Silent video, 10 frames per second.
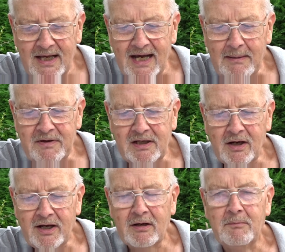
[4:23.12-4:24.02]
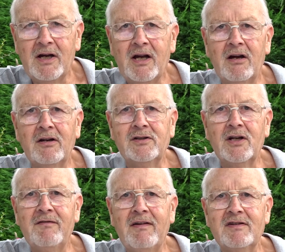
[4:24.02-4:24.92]
and been lying on my hard
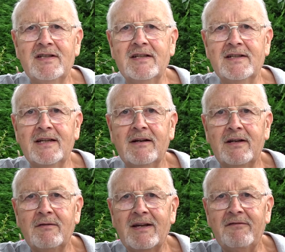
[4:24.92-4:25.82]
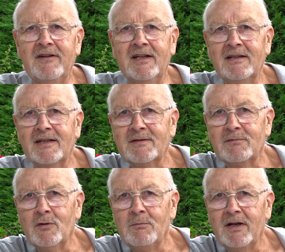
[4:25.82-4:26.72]
drive ever since. Yeah, I know that feeling. That's
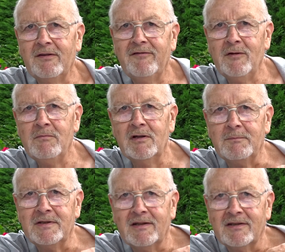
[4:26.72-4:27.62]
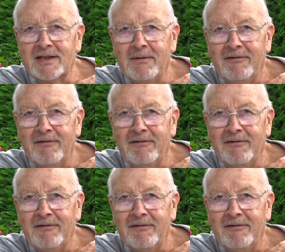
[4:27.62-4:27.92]
where all my film club stuff's coming